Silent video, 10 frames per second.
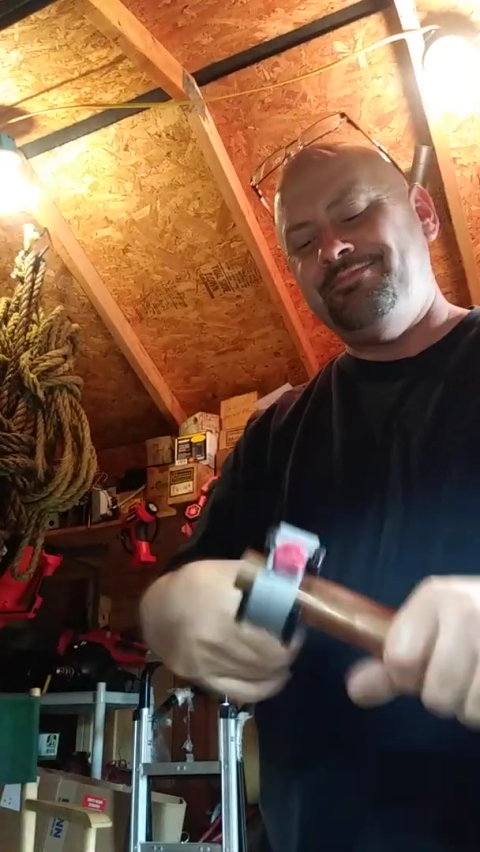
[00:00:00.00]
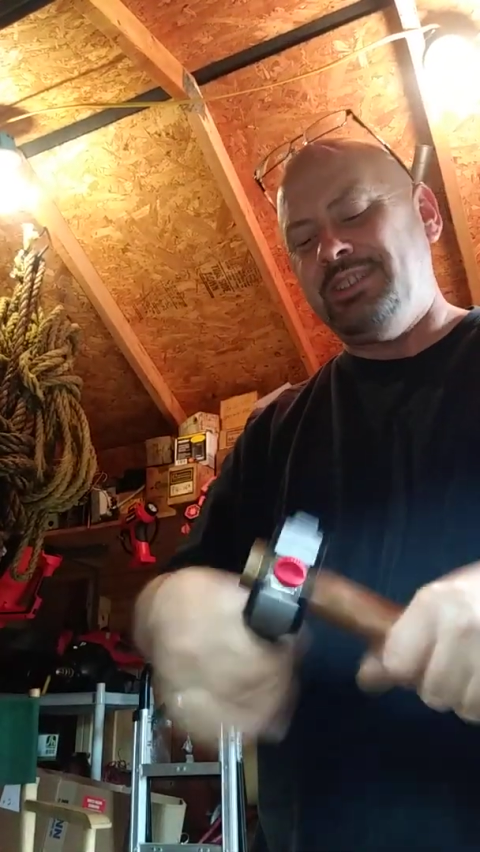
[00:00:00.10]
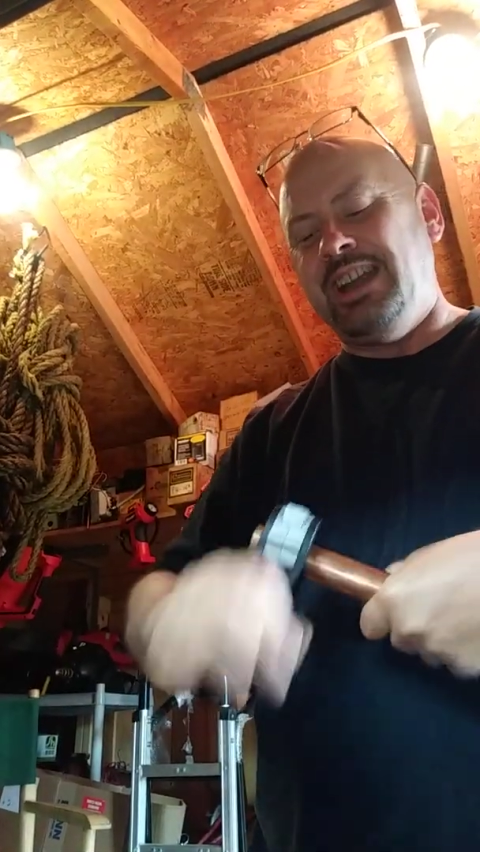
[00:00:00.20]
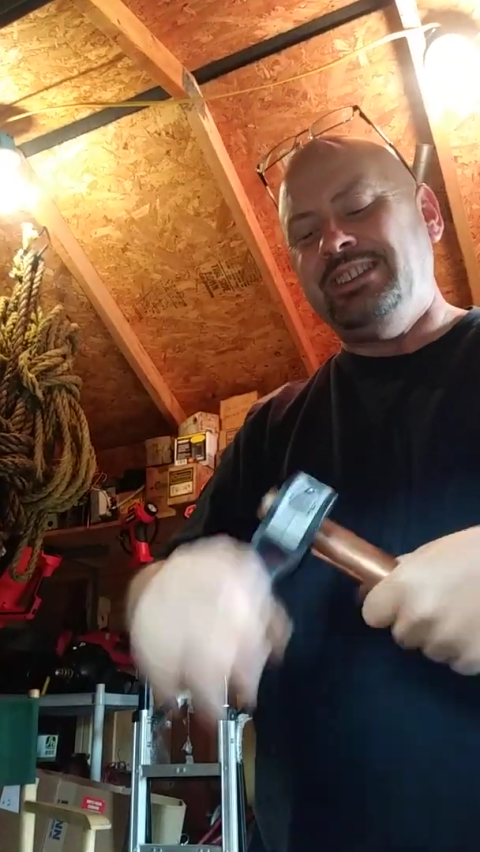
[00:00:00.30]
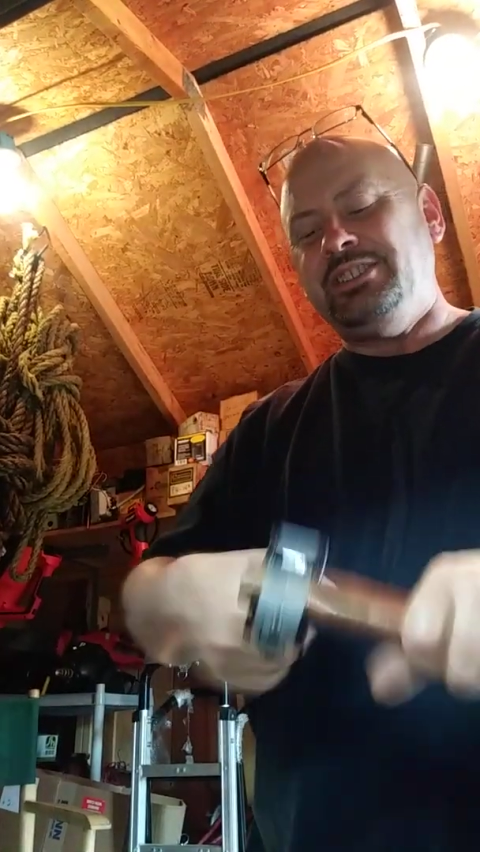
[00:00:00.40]

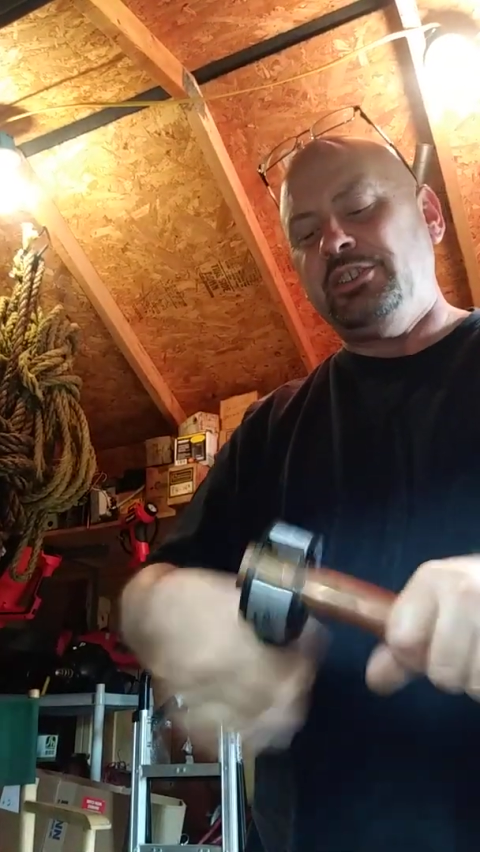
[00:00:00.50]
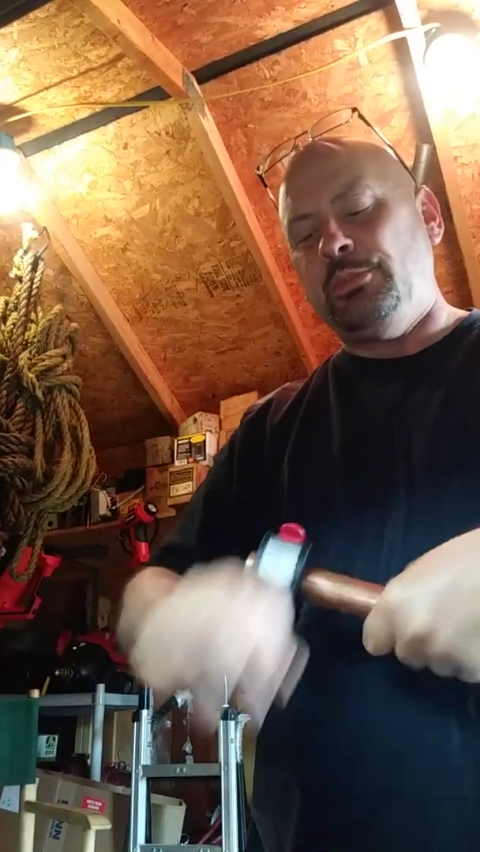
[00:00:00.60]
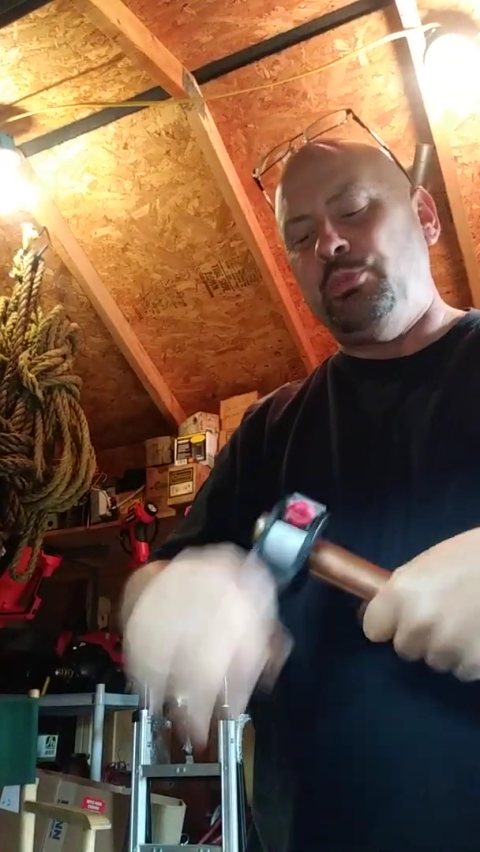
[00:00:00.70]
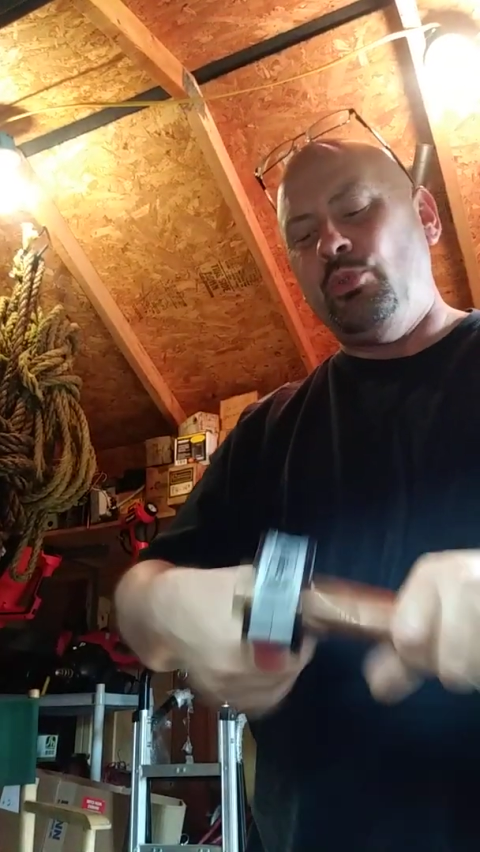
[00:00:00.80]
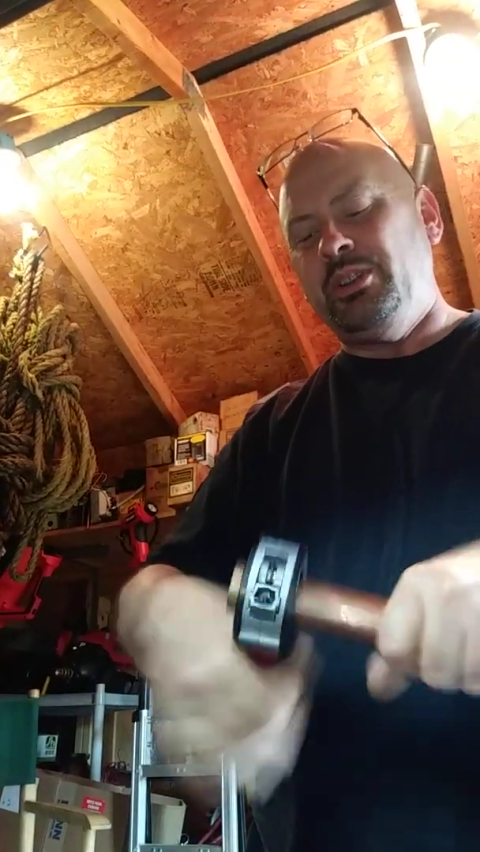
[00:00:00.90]
Kind of
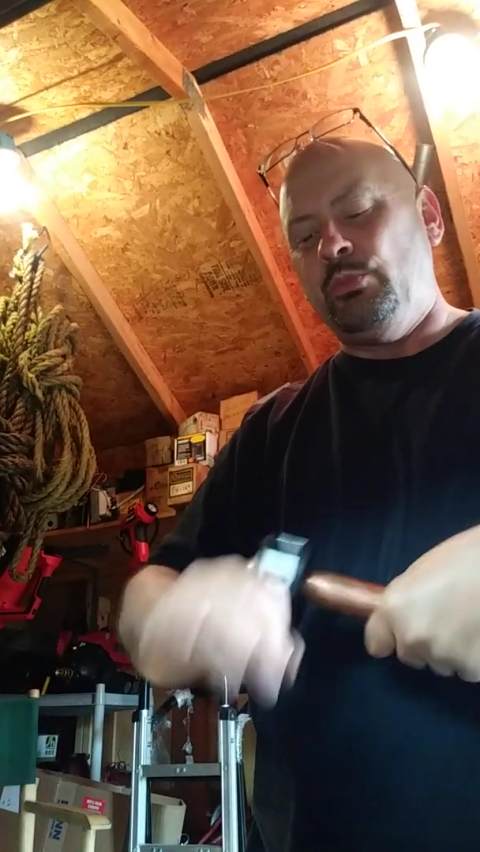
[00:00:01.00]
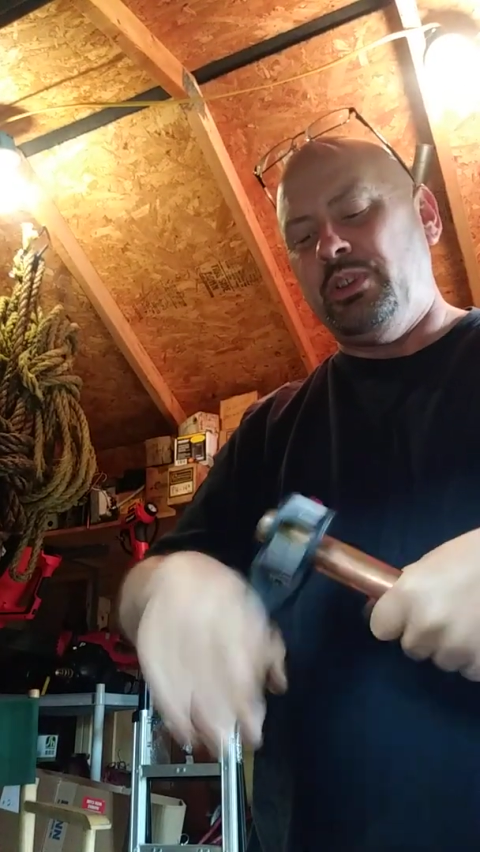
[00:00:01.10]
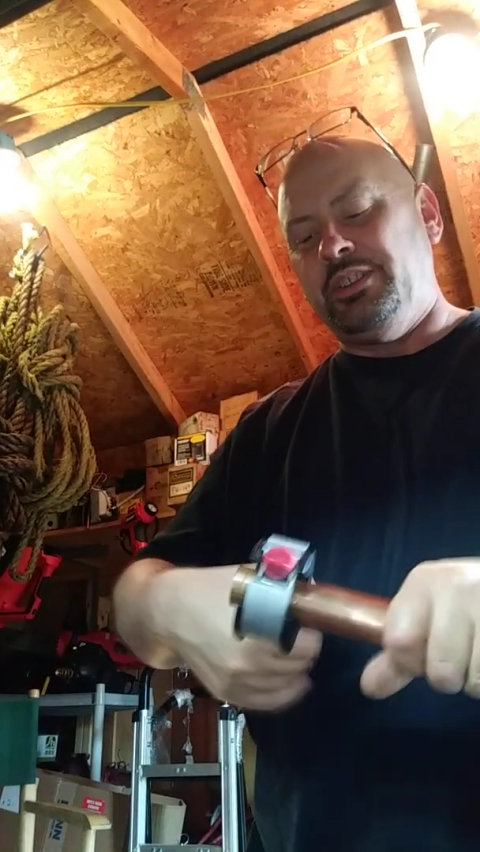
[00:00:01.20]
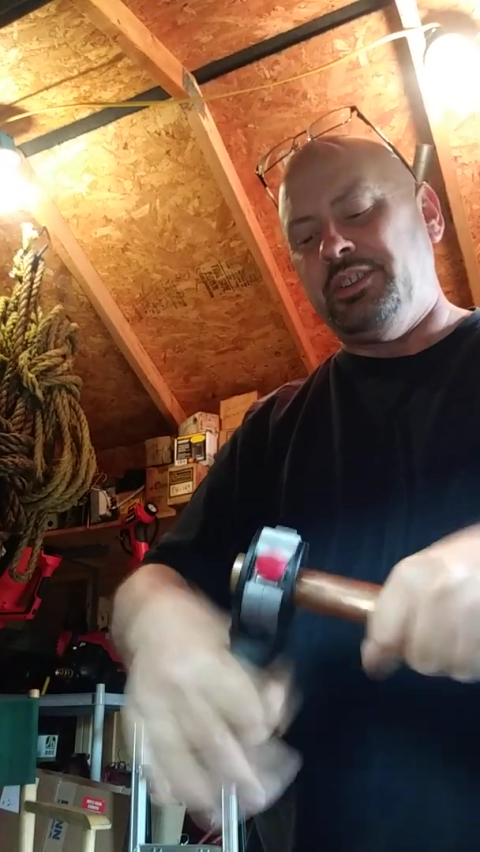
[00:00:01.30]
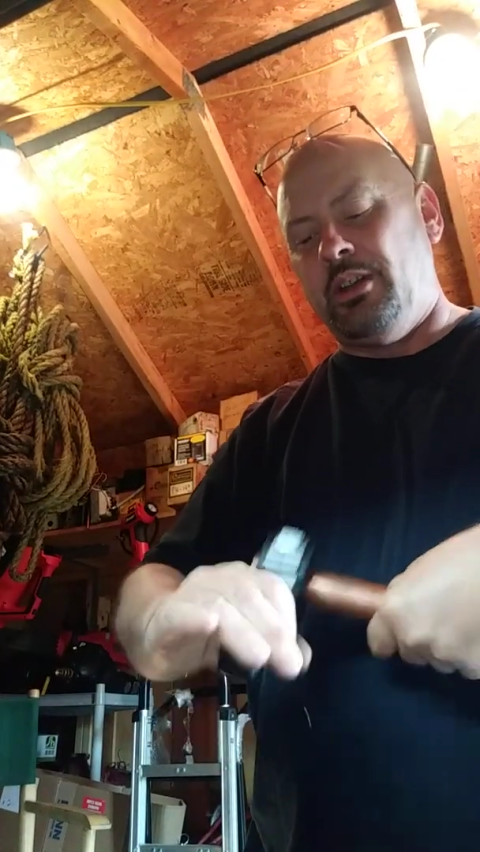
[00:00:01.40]
disappointed
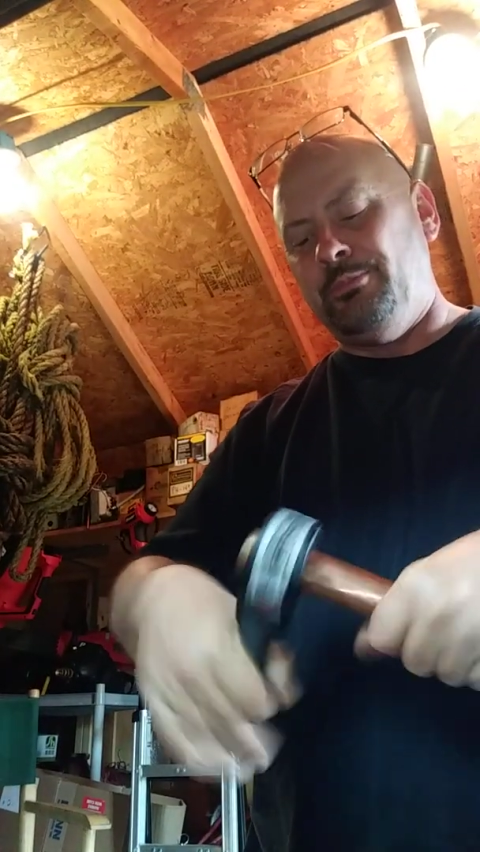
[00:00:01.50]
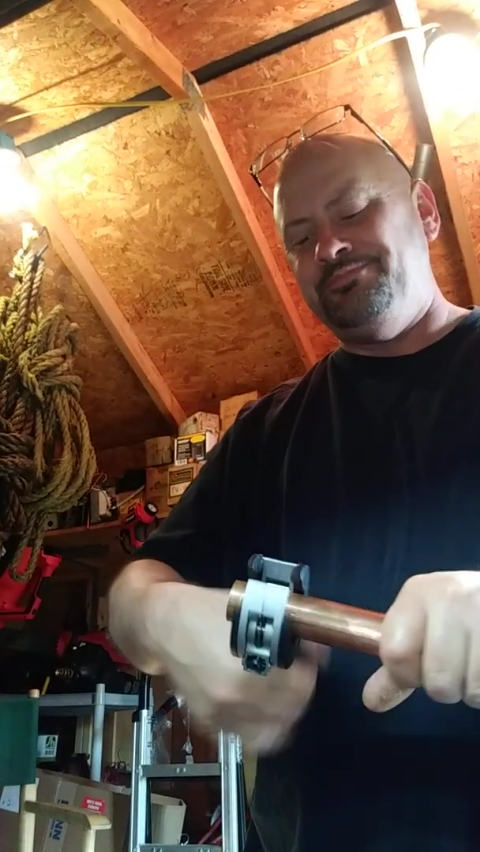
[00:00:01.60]
with it though.